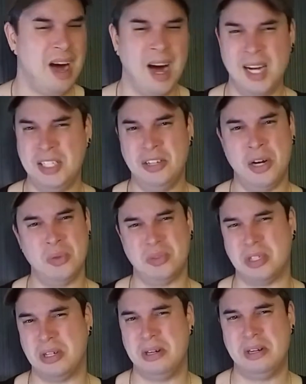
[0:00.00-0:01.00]
I don't.
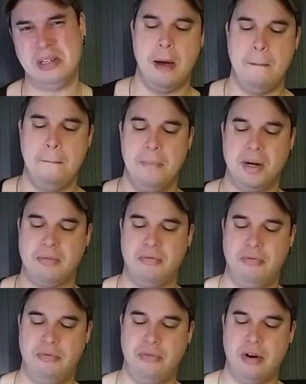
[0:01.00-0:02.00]

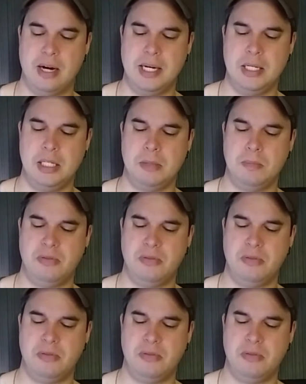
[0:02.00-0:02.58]
McVitie's,